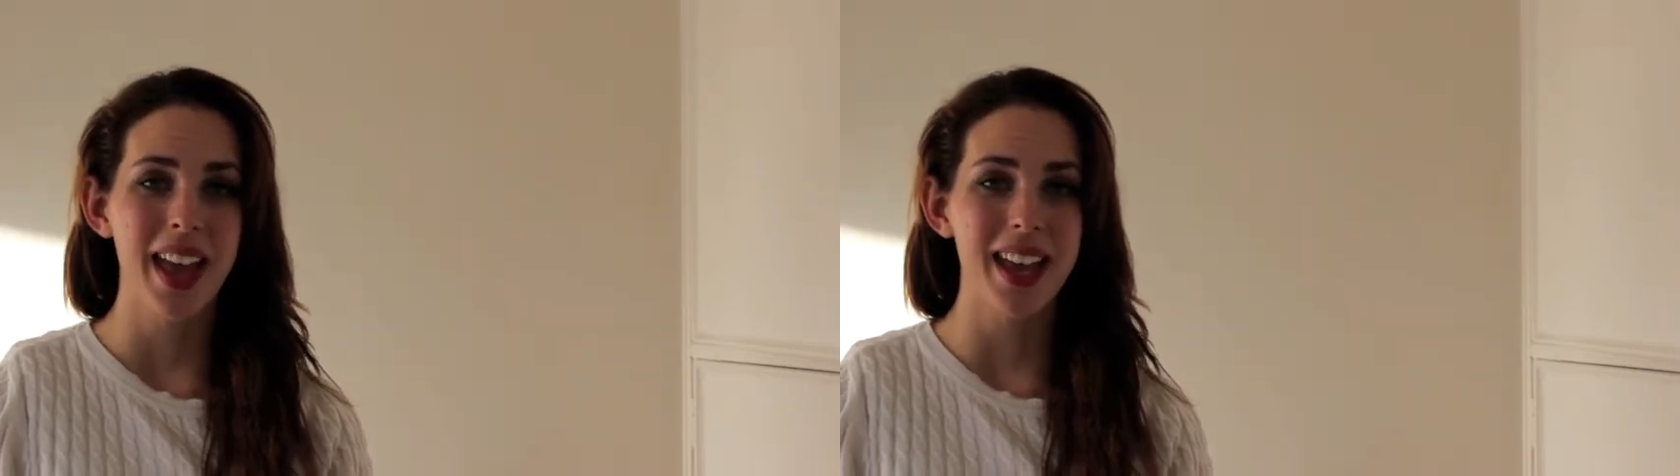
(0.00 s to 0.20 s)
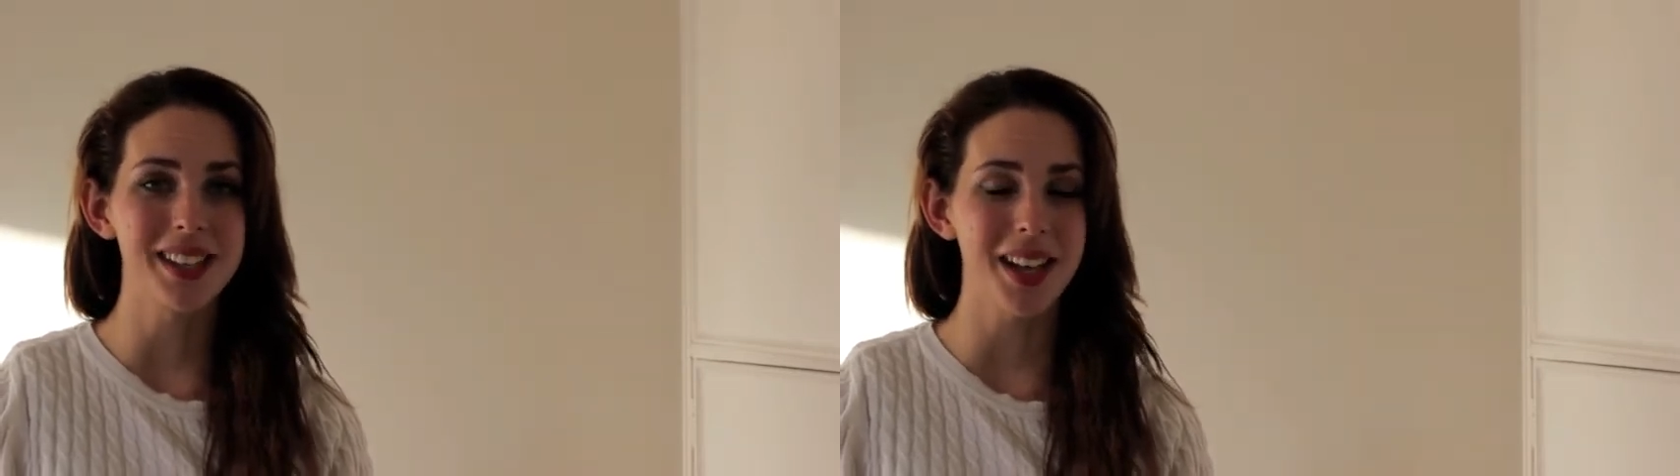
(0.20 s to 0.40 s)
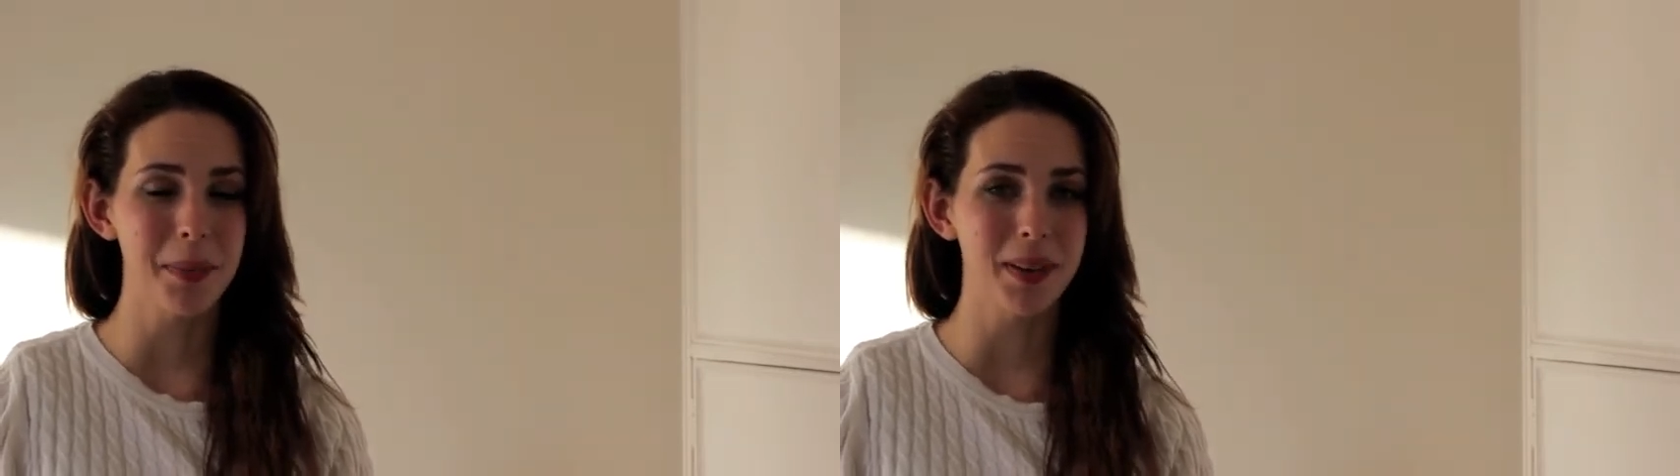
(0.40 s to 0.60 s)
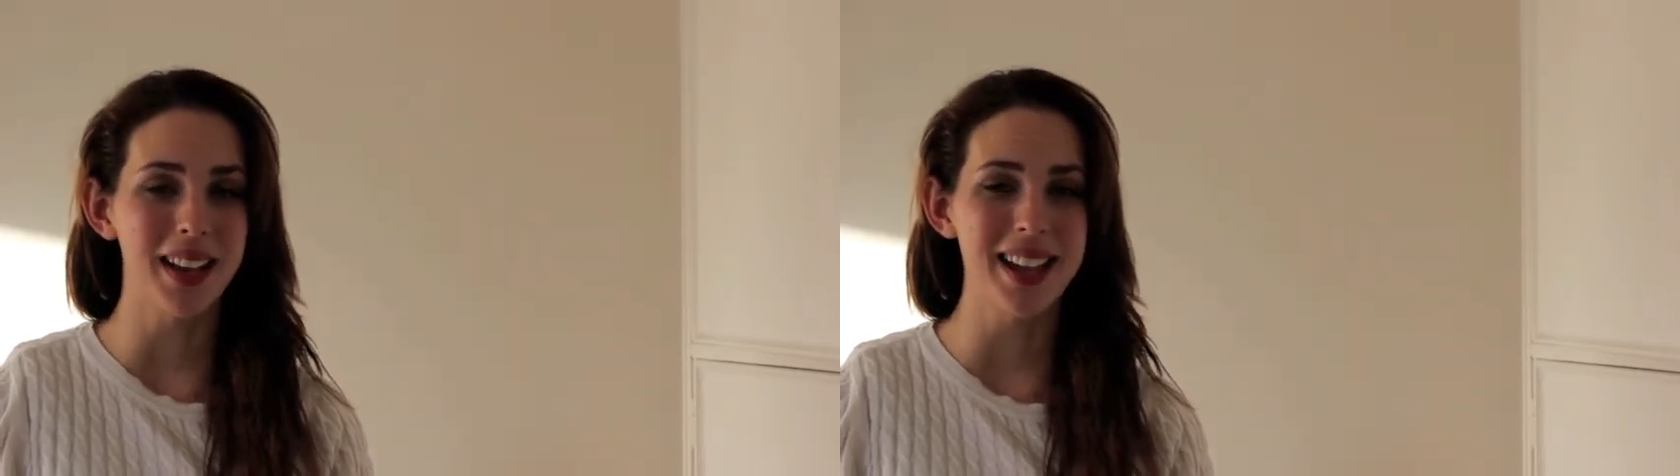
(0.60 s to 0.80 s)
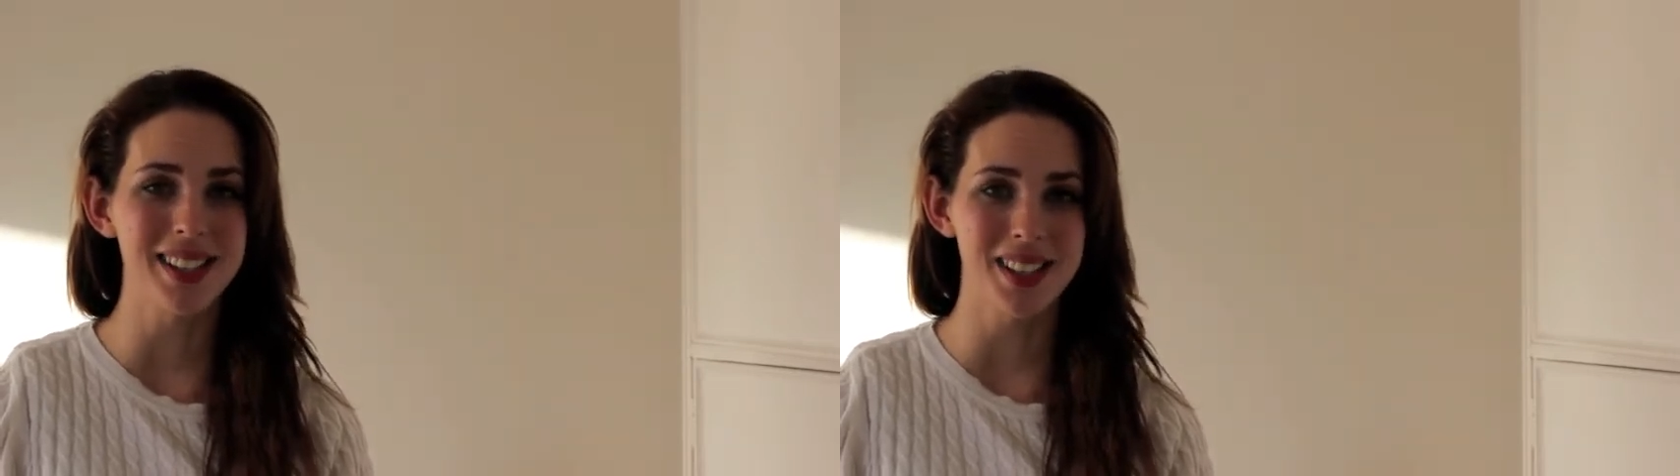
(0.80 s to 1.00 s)
Instead
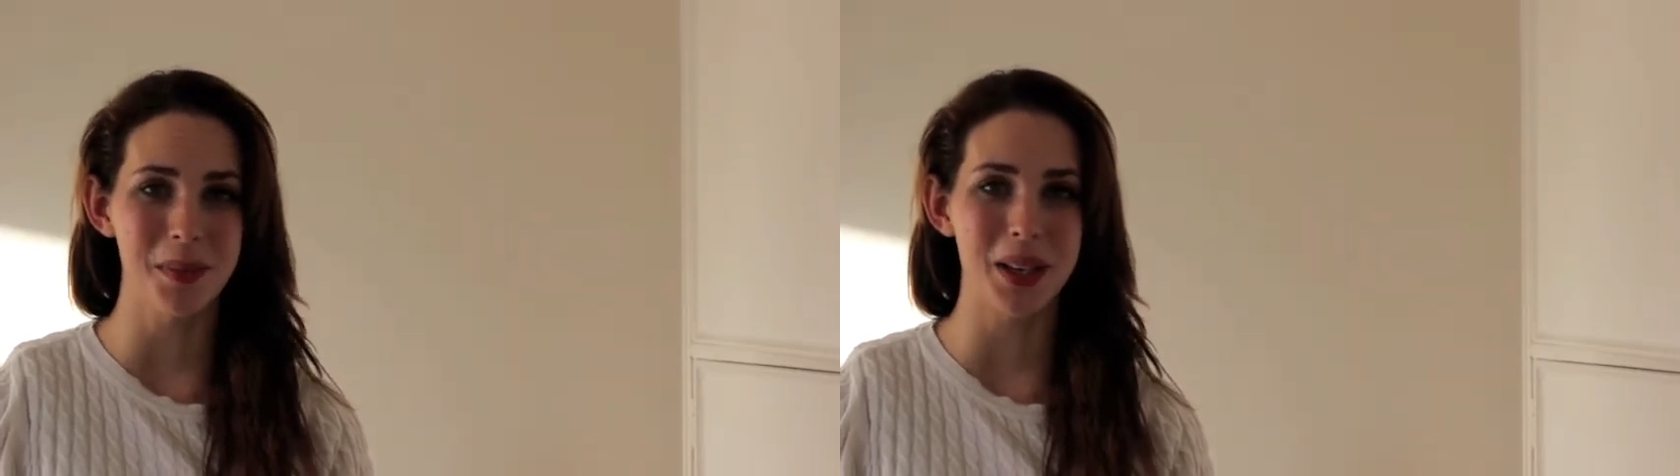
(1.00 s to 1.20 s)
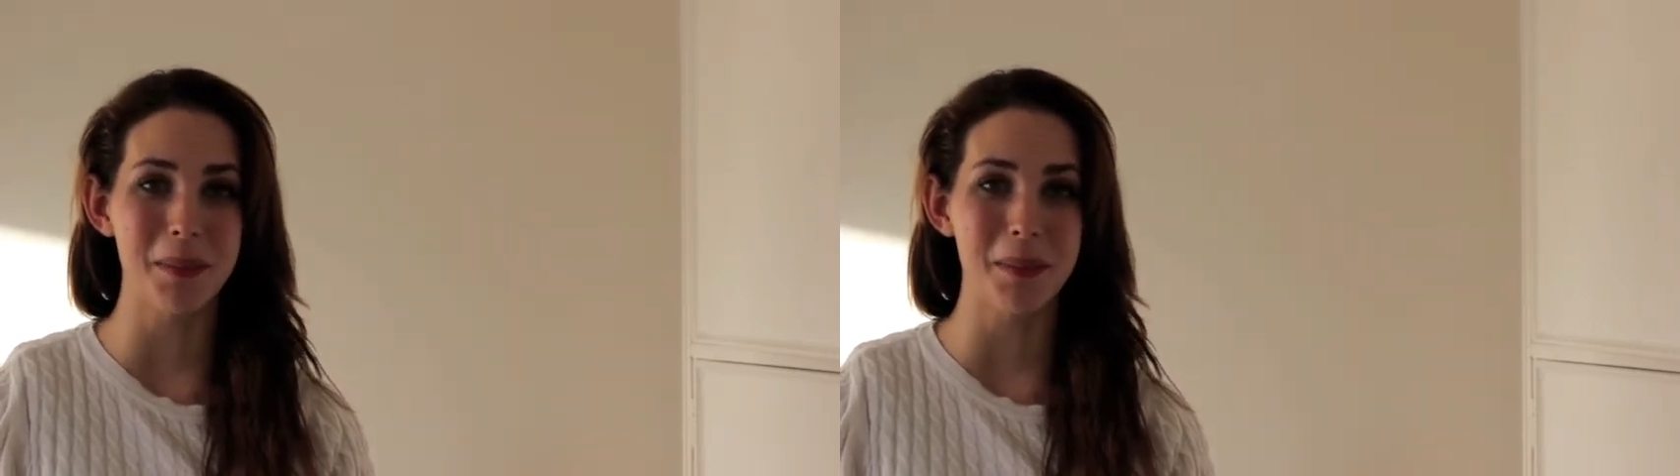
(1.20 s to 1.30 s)
plan something